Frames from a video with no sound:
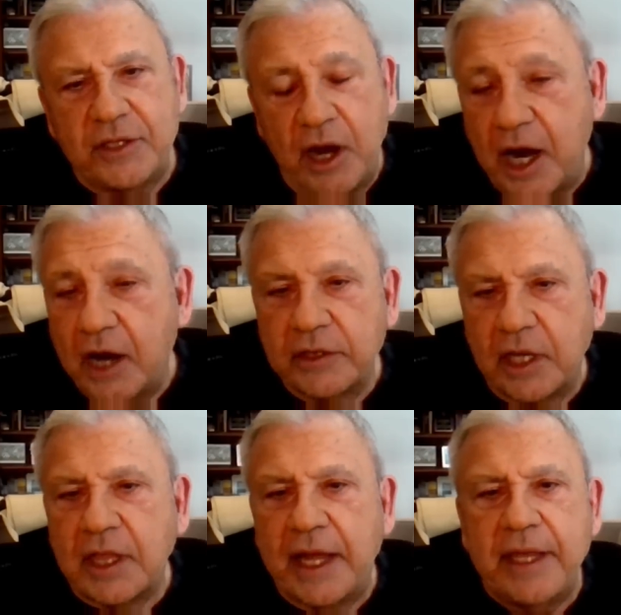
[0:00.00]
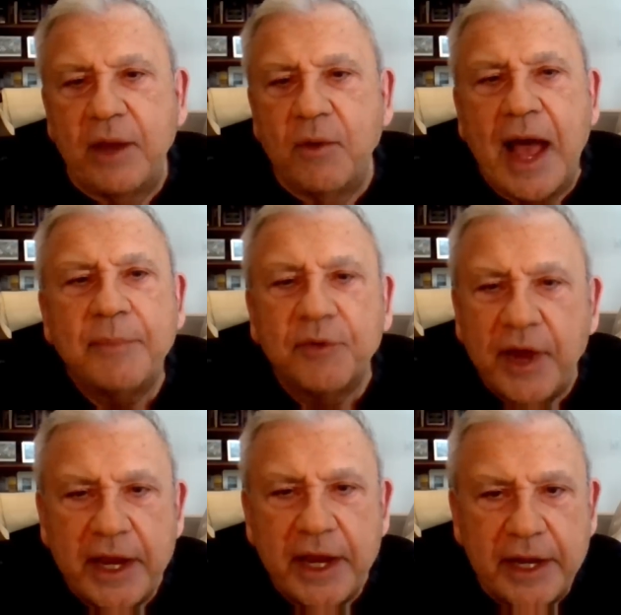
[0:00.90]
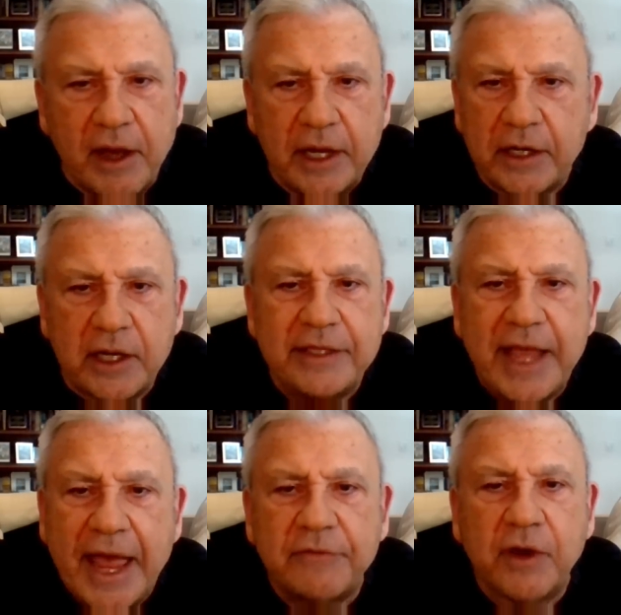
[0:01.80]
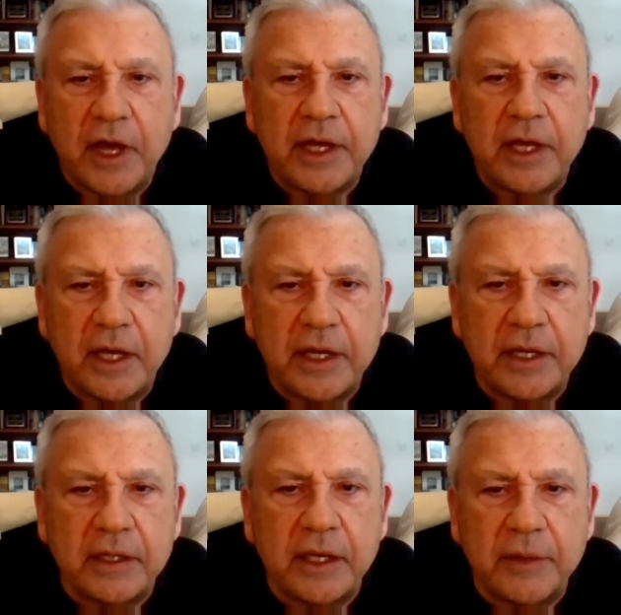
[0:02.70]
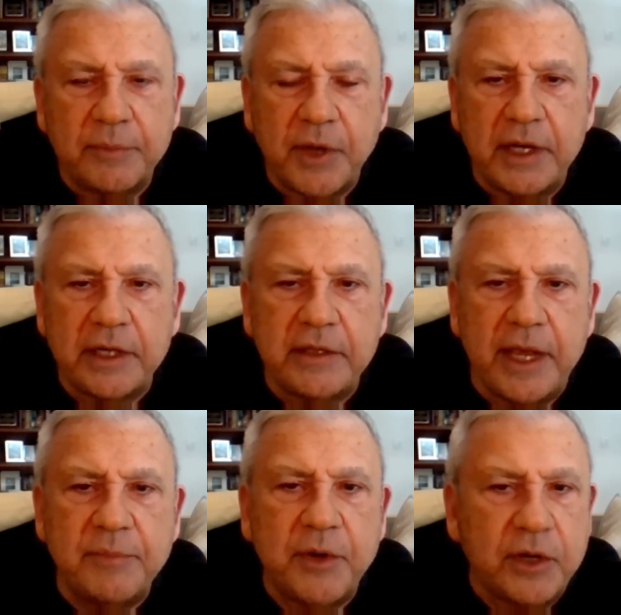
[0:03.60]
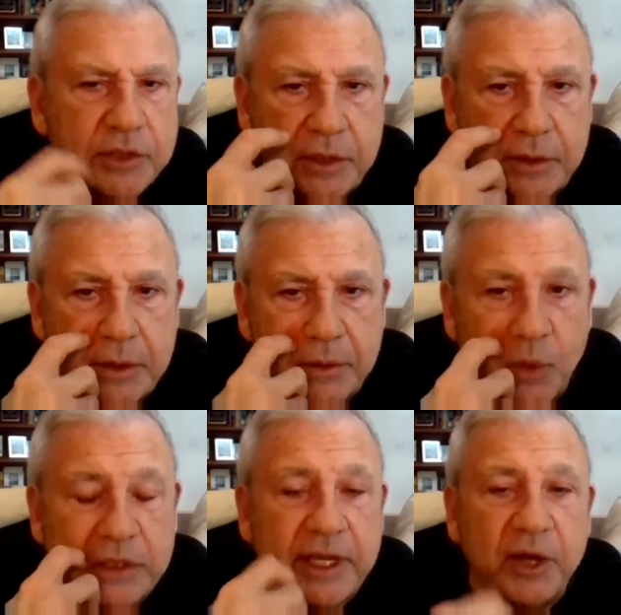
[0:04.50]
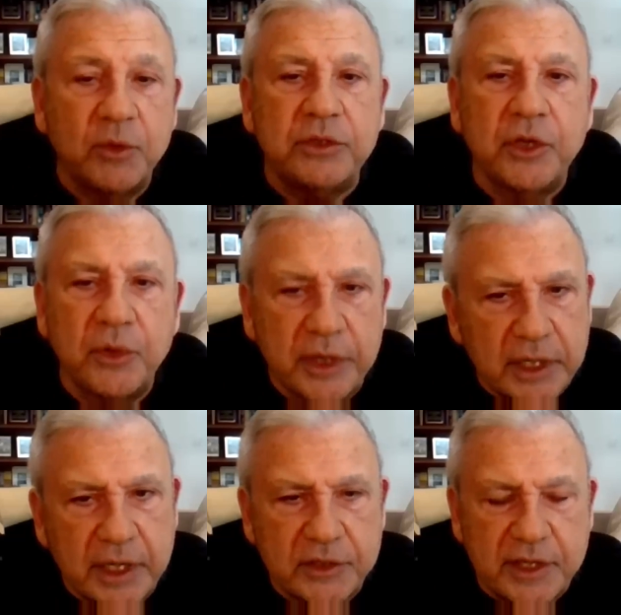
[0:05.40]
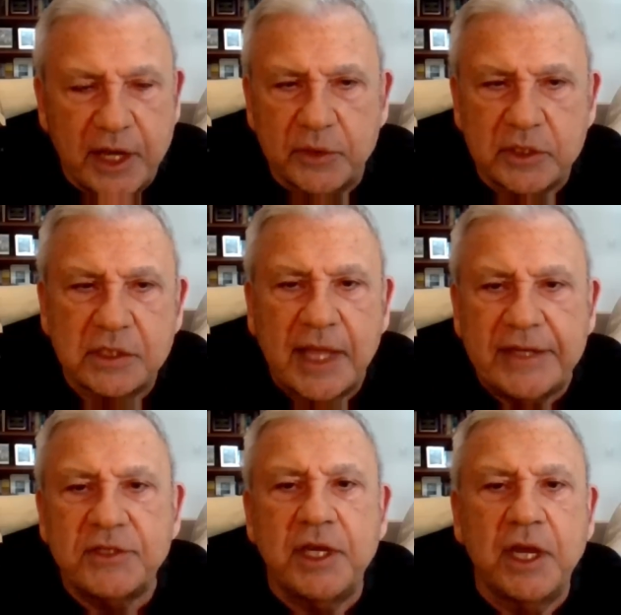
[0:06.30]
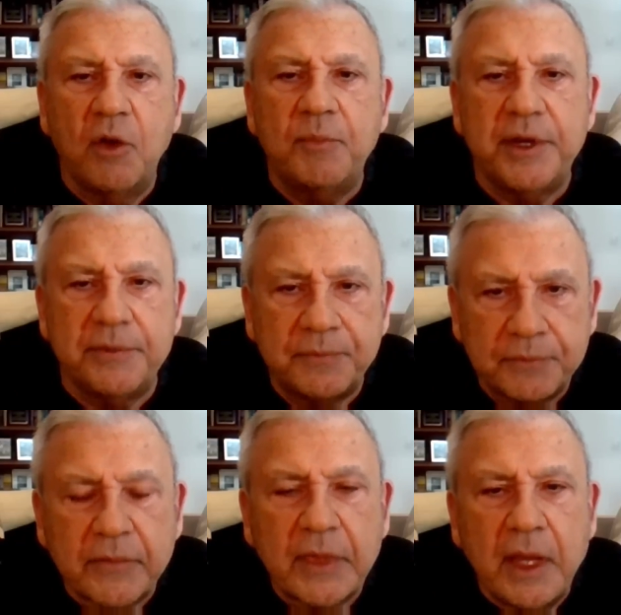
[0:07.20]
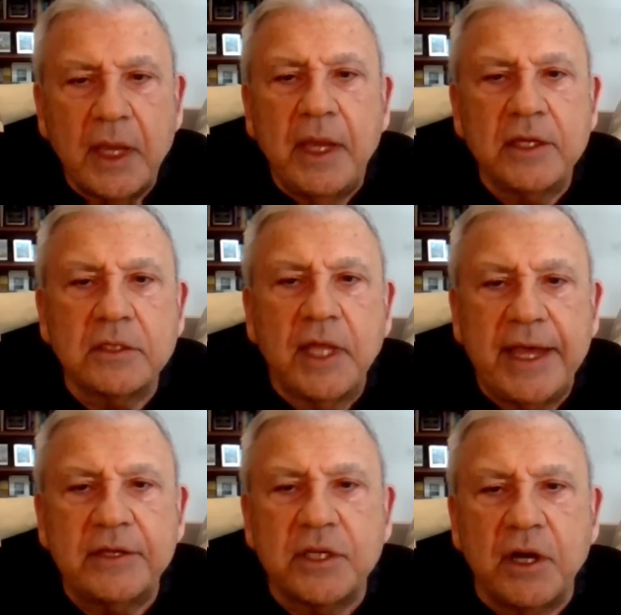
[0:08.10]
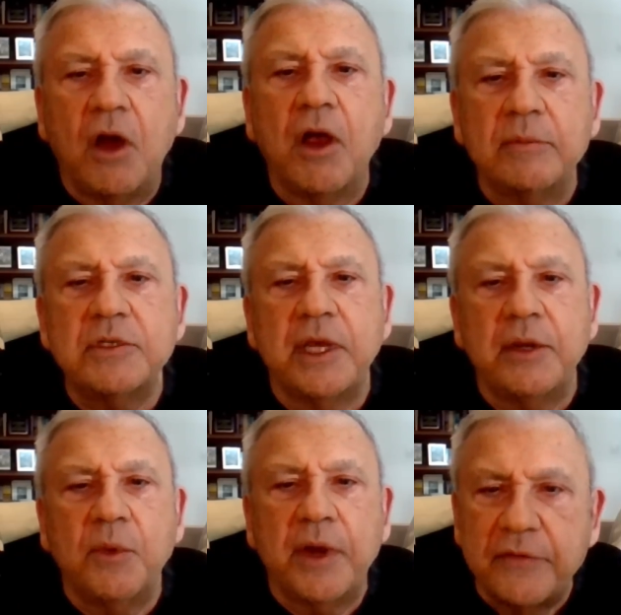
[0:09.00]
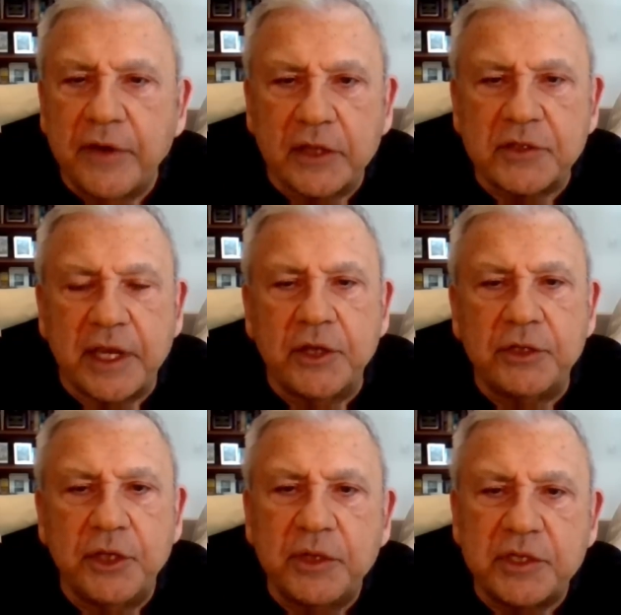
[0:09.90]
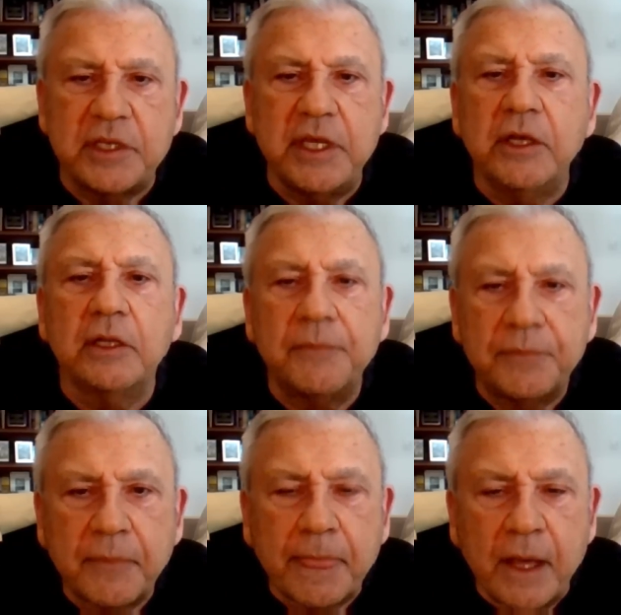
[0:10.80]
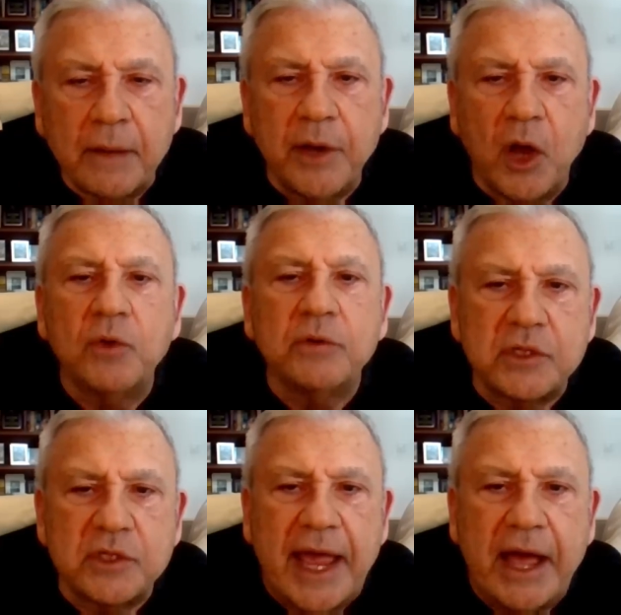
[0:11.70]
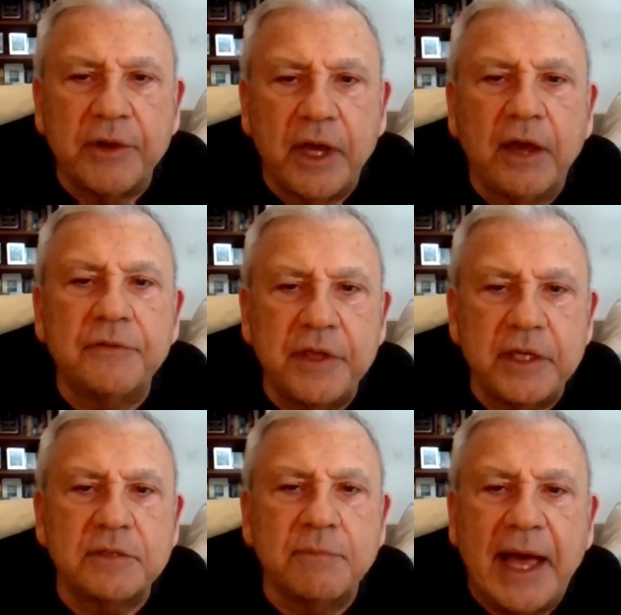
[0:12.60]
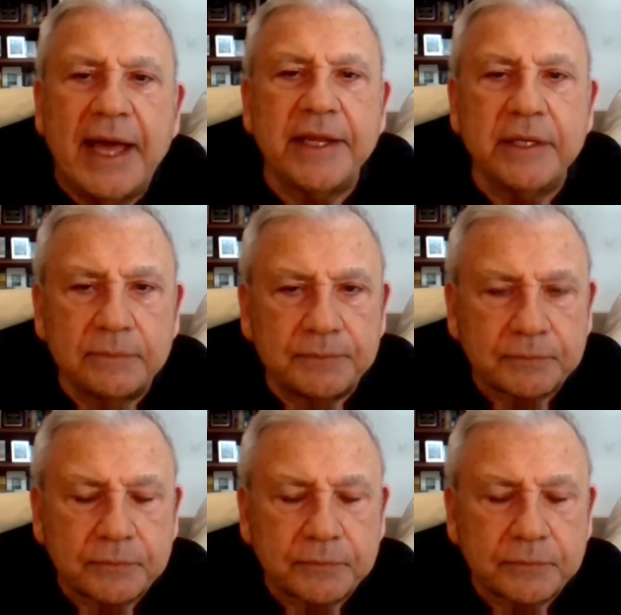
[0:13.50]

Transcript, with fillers: to her, it looked like they were operating on a cadaver, on a on a on a, on a dead person, what they were doing is they were slicing open his legs and arms and whatever else they could do to steal bones out of this body.